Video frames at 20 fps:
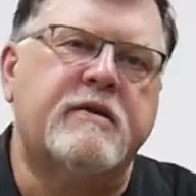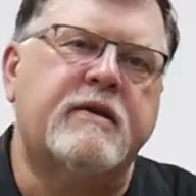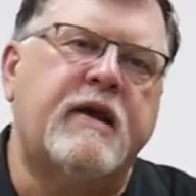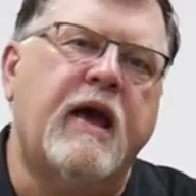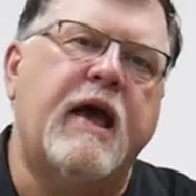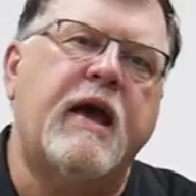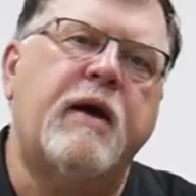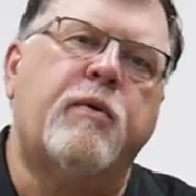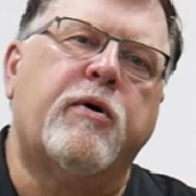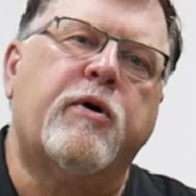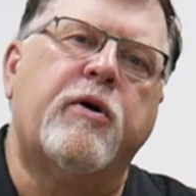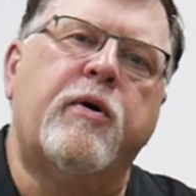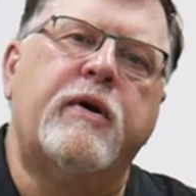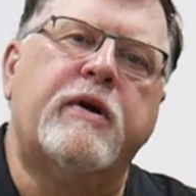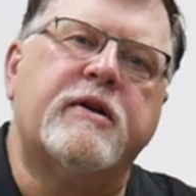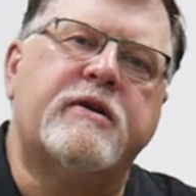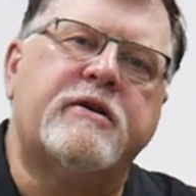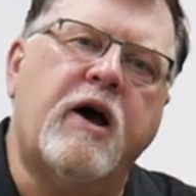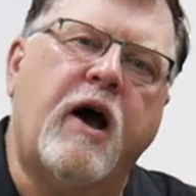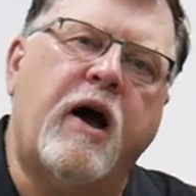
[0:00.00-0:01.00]
Today we're
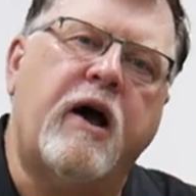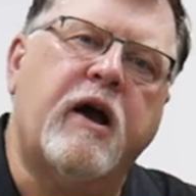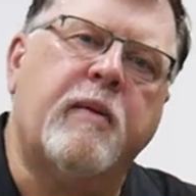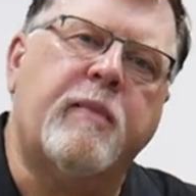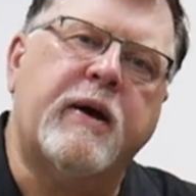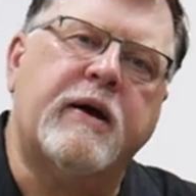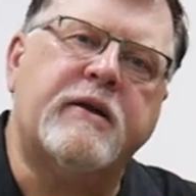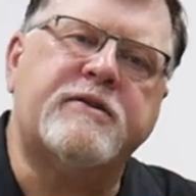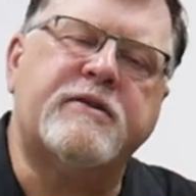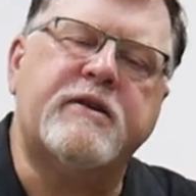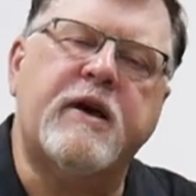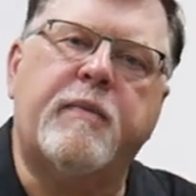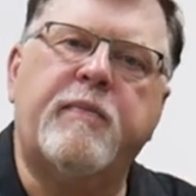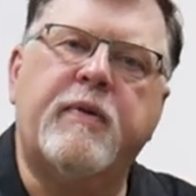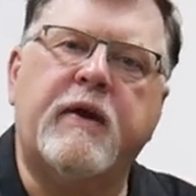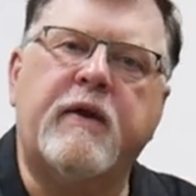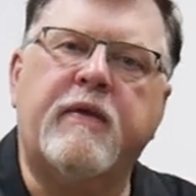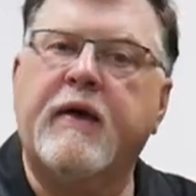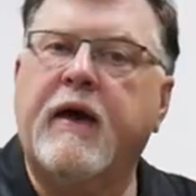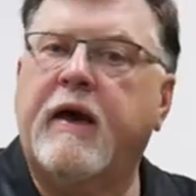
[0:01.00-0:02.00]
going to talk about
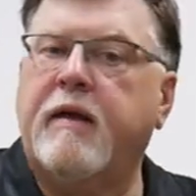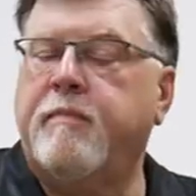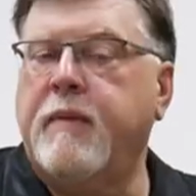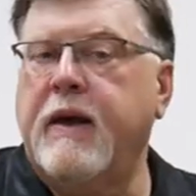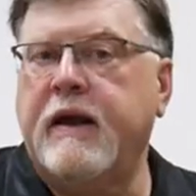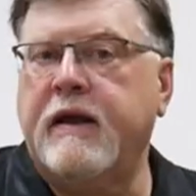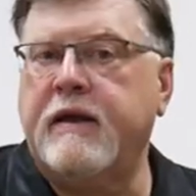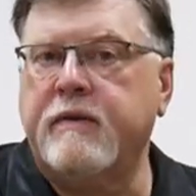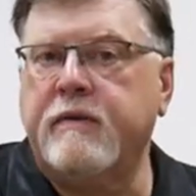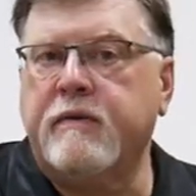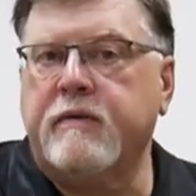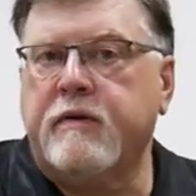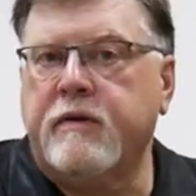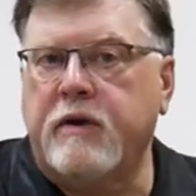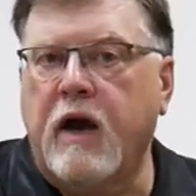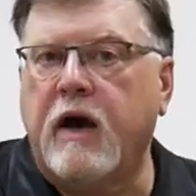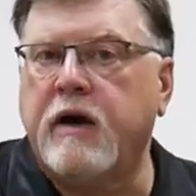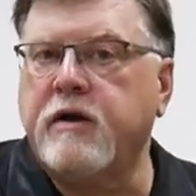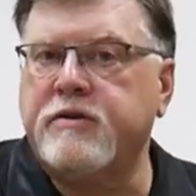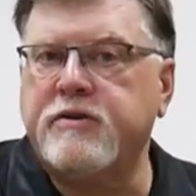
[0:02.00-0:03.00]
something that many
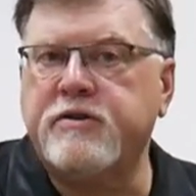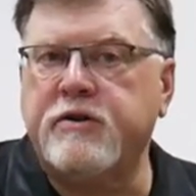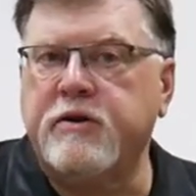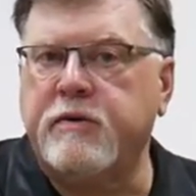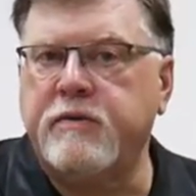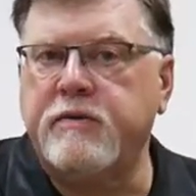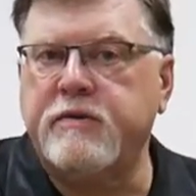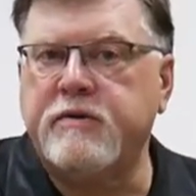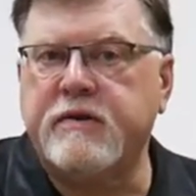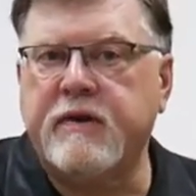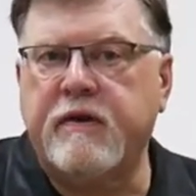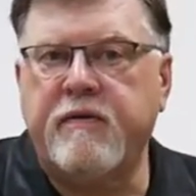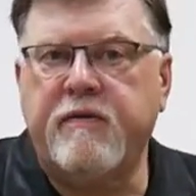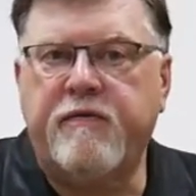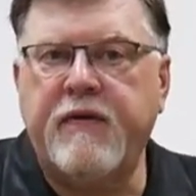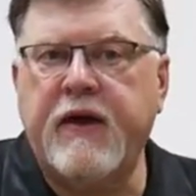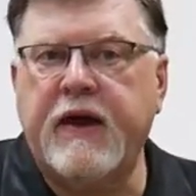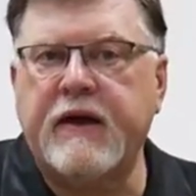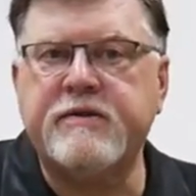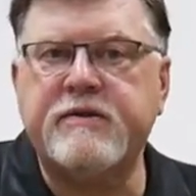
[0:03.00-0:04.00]
young students
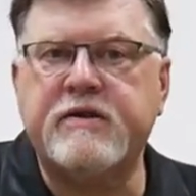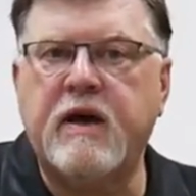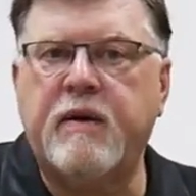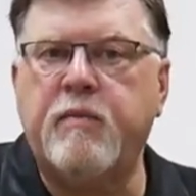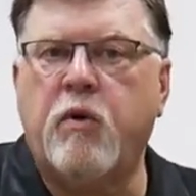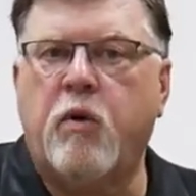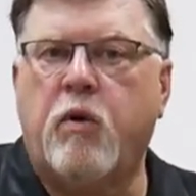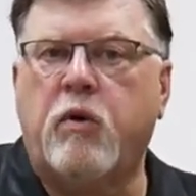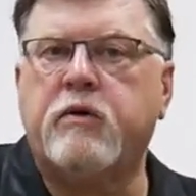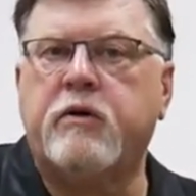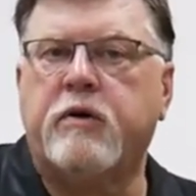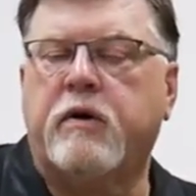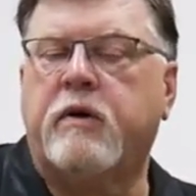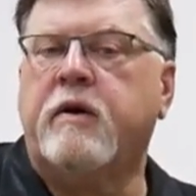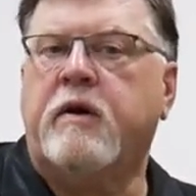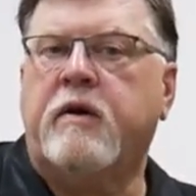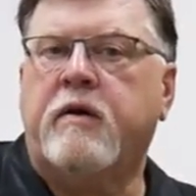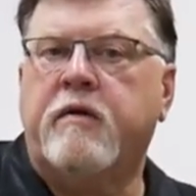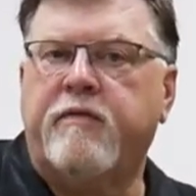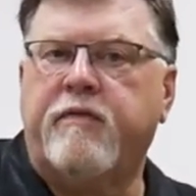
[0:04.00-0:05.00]
and in fact some
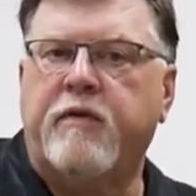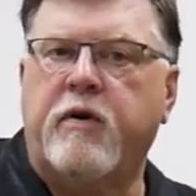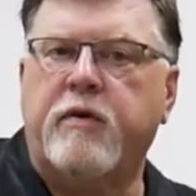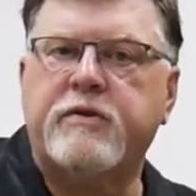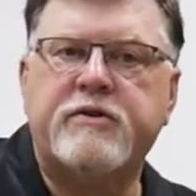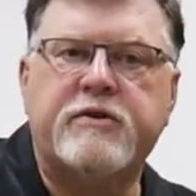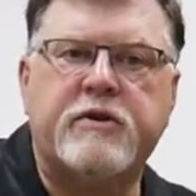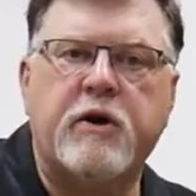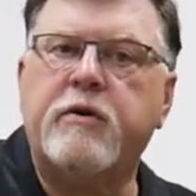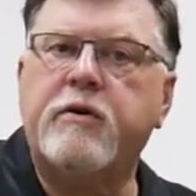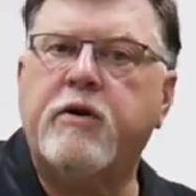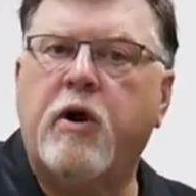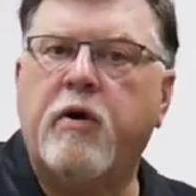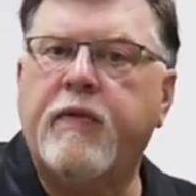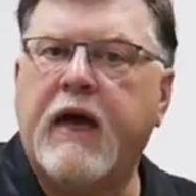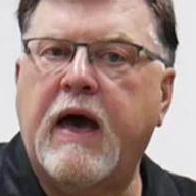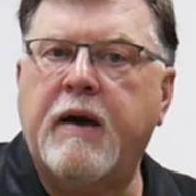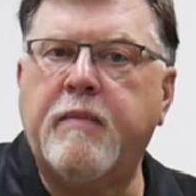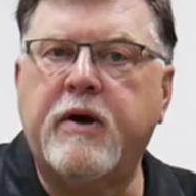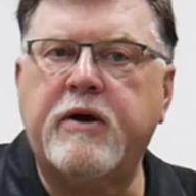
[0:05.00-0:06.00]
older folks don't
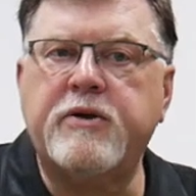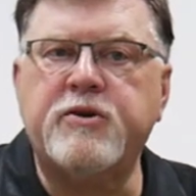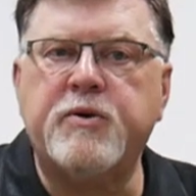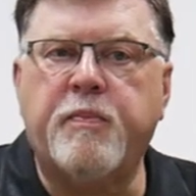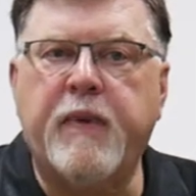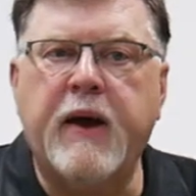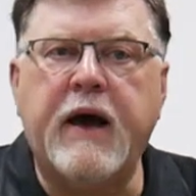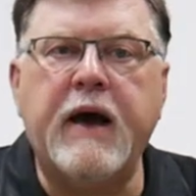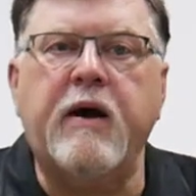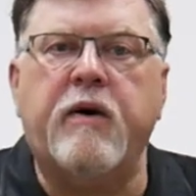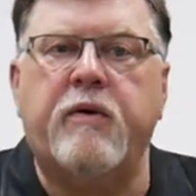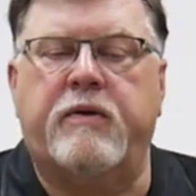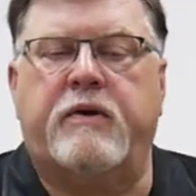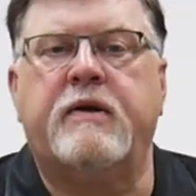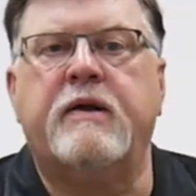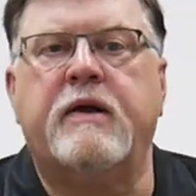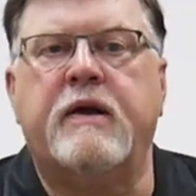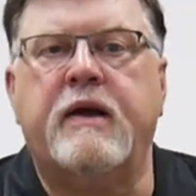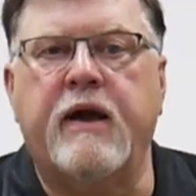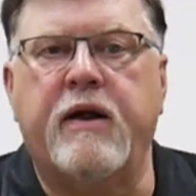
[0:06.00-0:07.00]
know that much
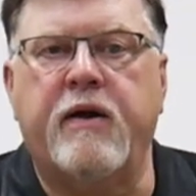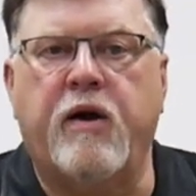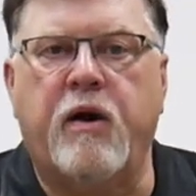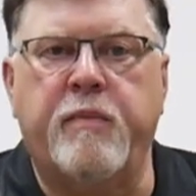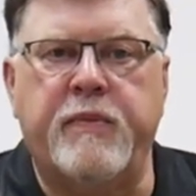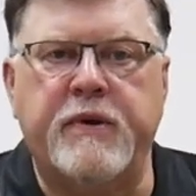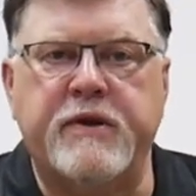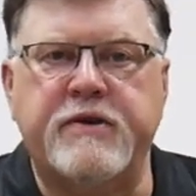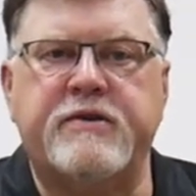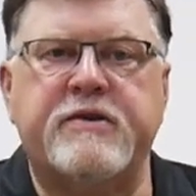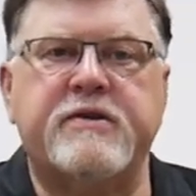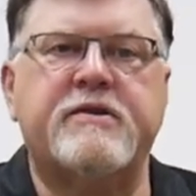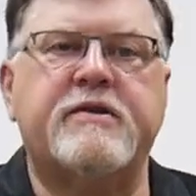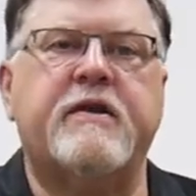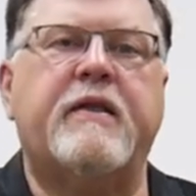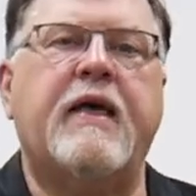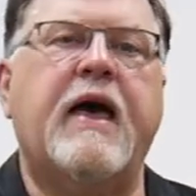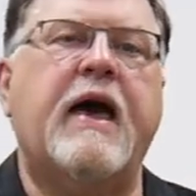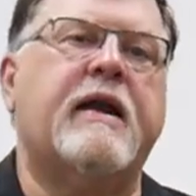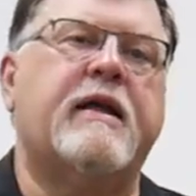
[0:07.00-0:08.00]
about in our
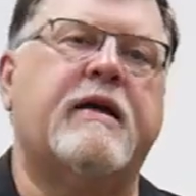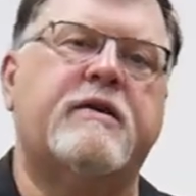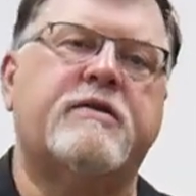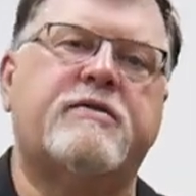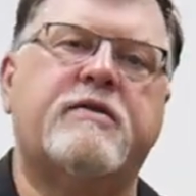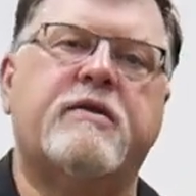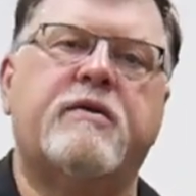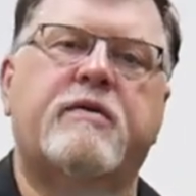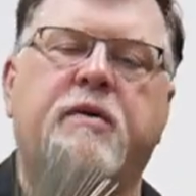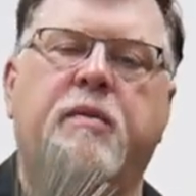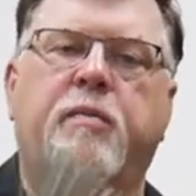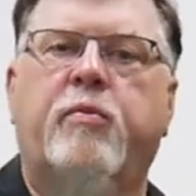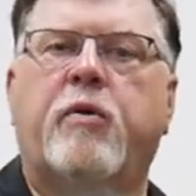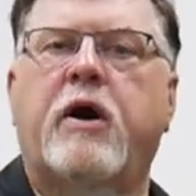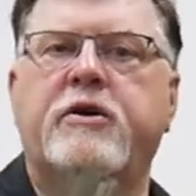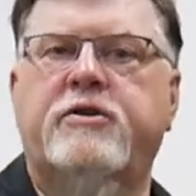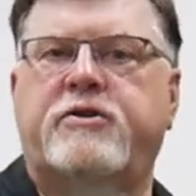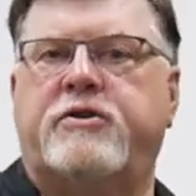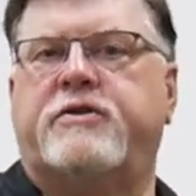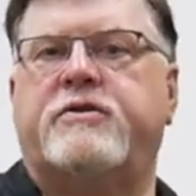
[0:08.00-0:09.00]
business, and that is the
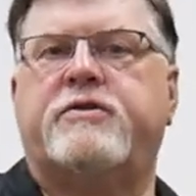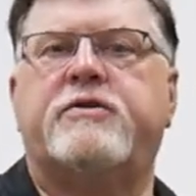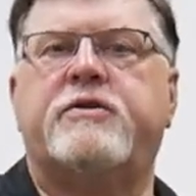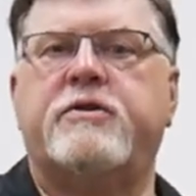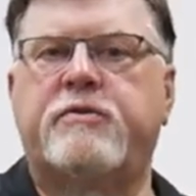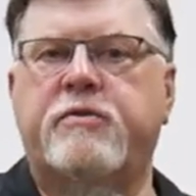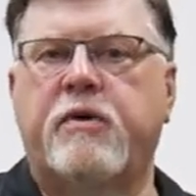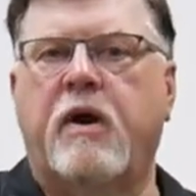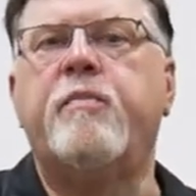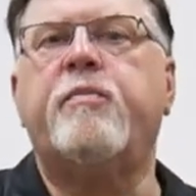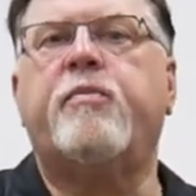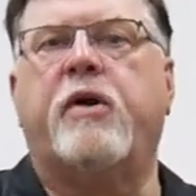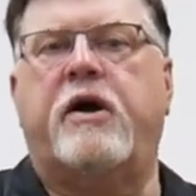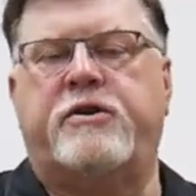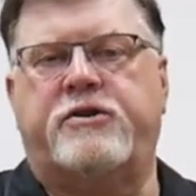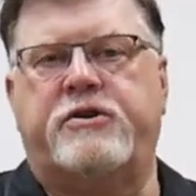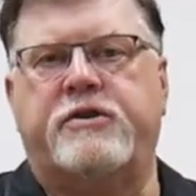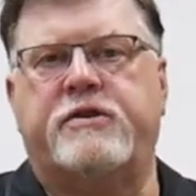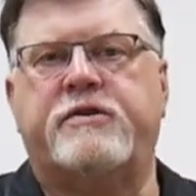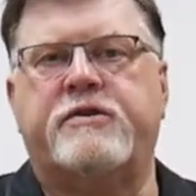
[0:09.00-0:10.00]
brushes, the drum
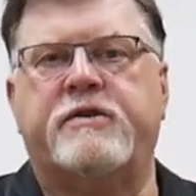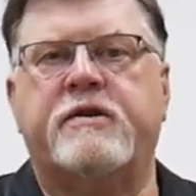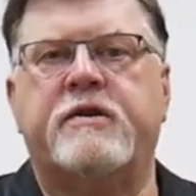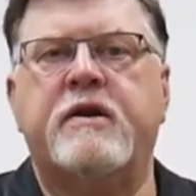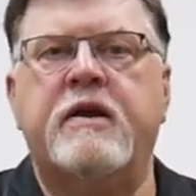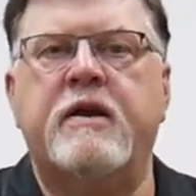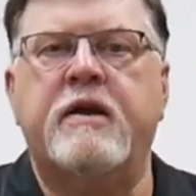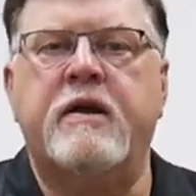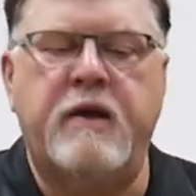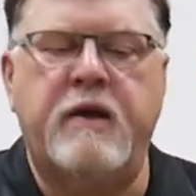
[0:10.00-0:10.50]
brushes.